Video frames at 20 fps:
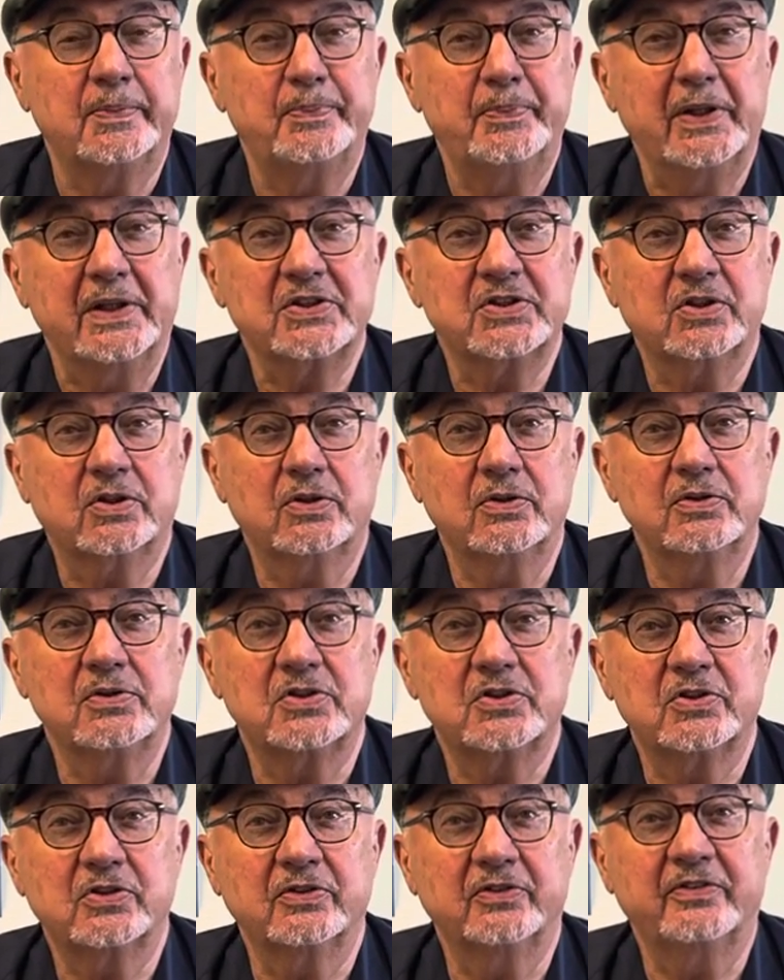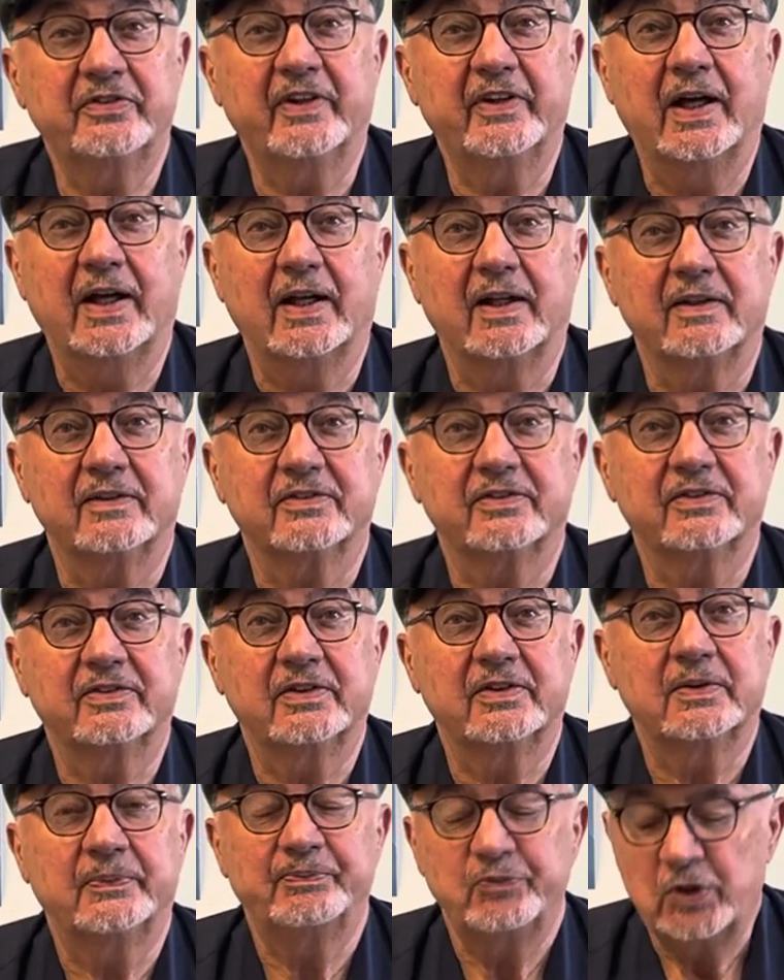pests couldn't survive.
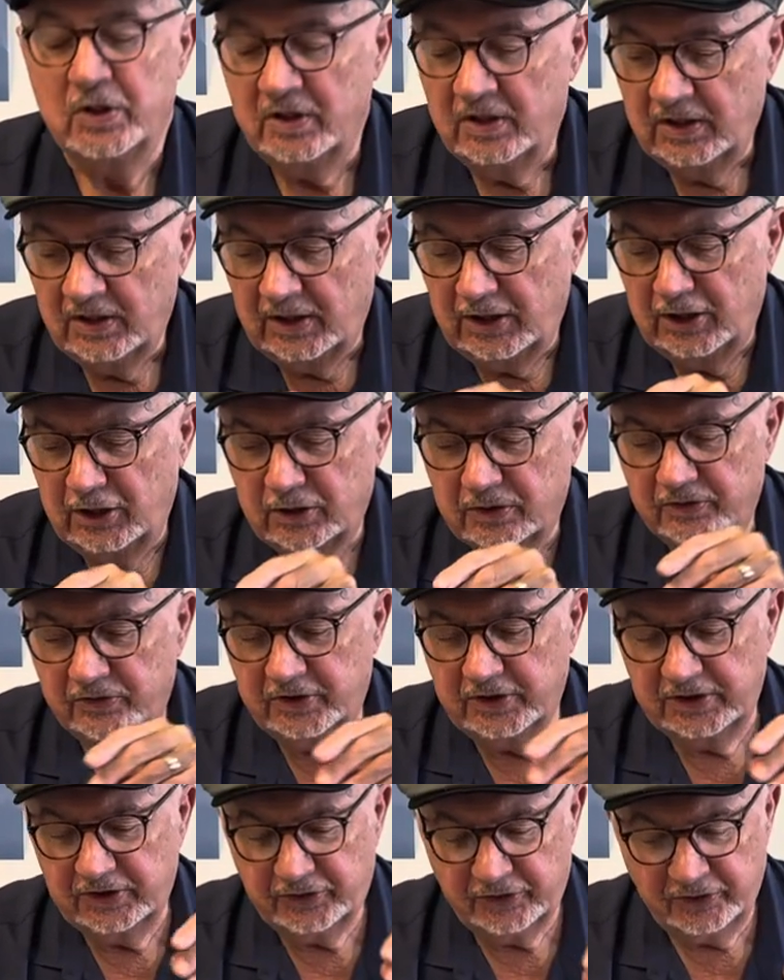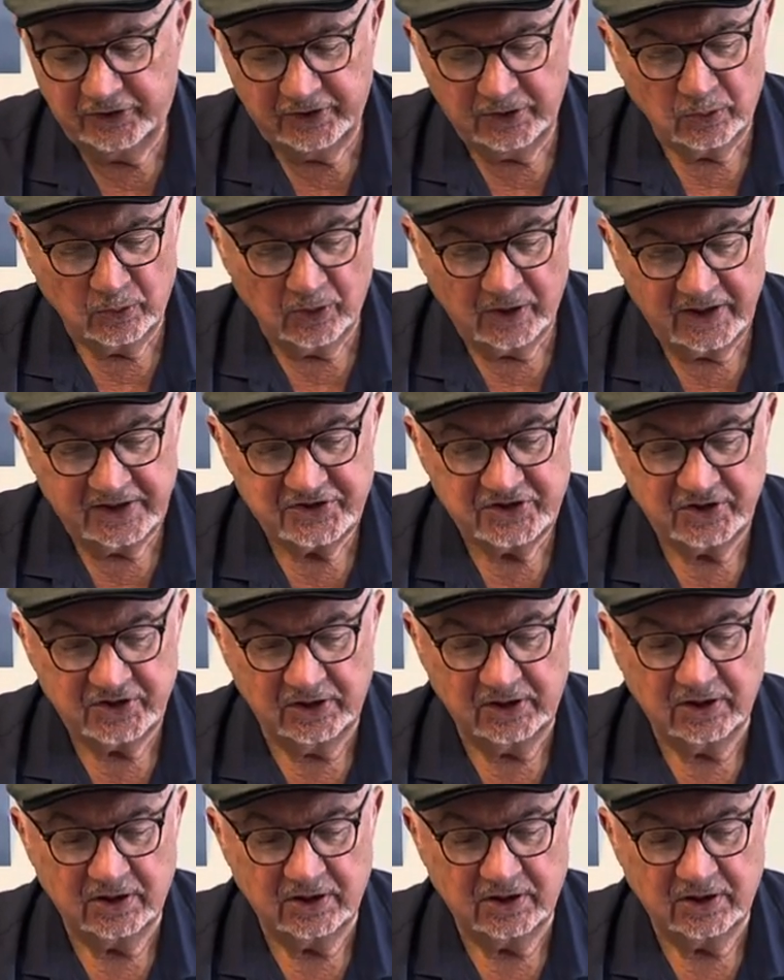And they're theorizing